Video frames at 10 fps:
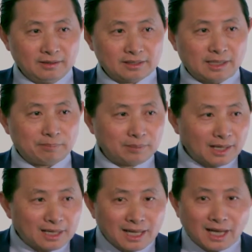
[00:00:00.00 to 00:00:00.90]
They bring
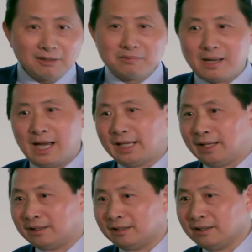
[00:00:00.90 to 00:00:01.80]
a lot of
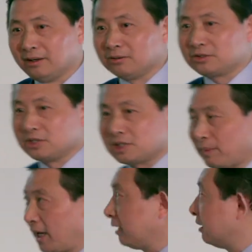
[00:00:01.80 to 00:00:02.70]
money, you know, to
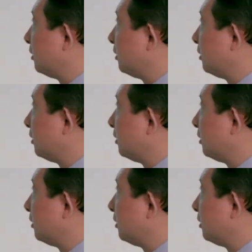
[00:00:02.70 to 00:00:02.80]
spend in